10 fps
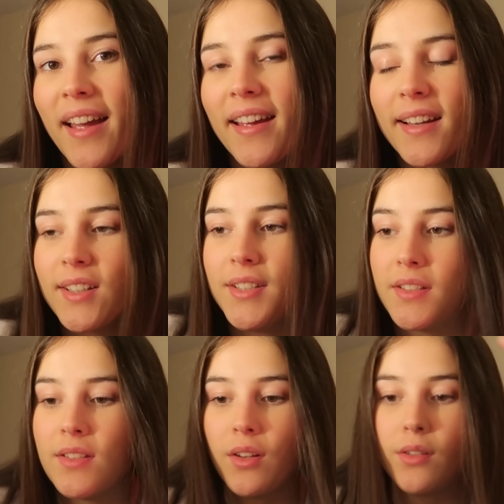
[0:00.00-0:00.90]
hey guys
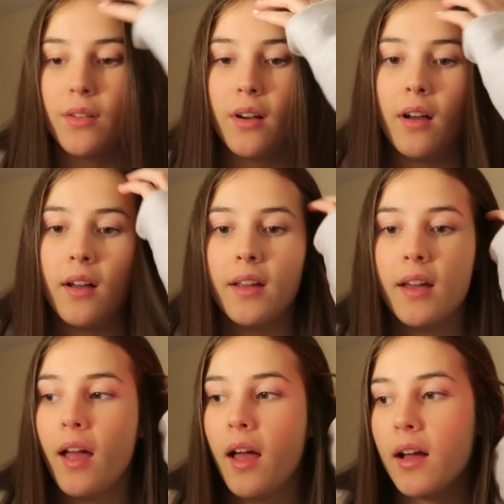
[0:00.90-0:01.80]
so i
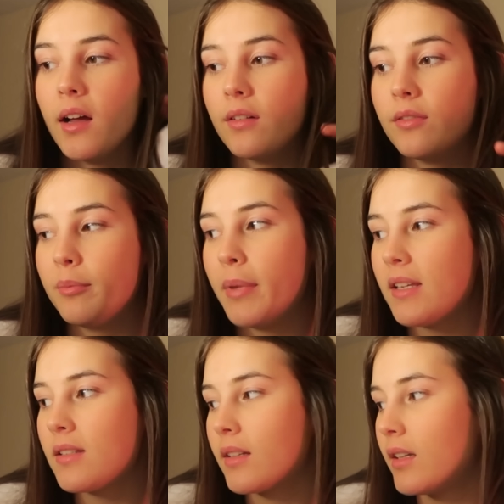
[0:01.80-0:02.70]
have
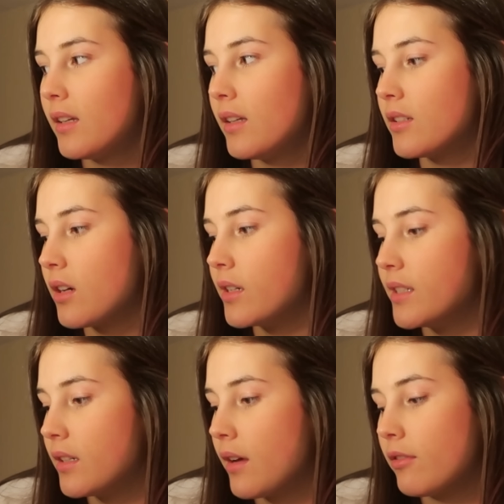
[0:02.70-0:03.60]
basically
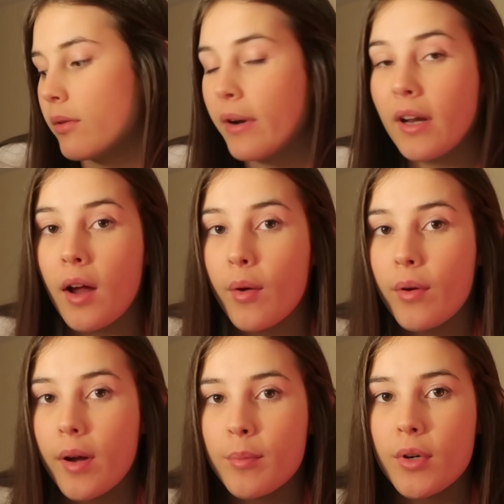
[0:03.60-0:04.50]
tidied everywhere
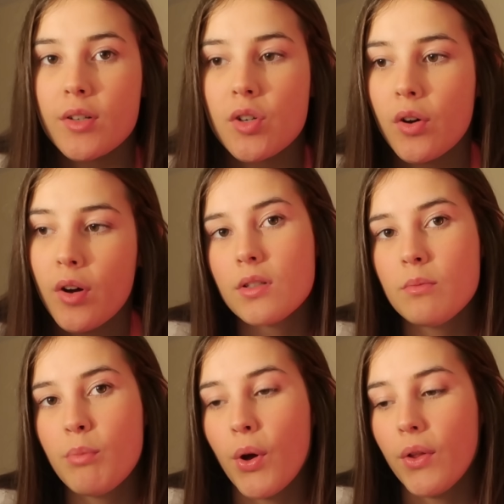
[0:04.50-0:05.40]
now i'm pretty sure
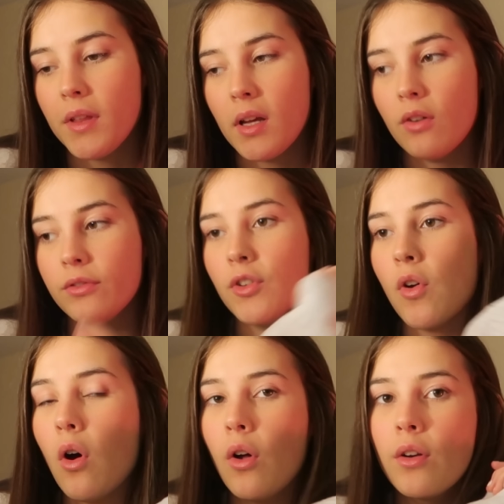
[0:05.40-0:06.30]
put the oven
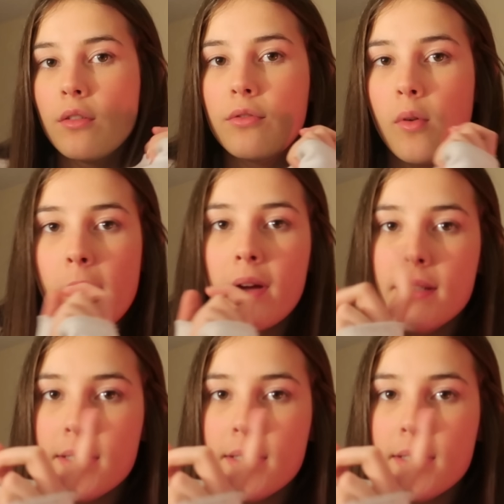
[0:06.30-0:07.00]
on for my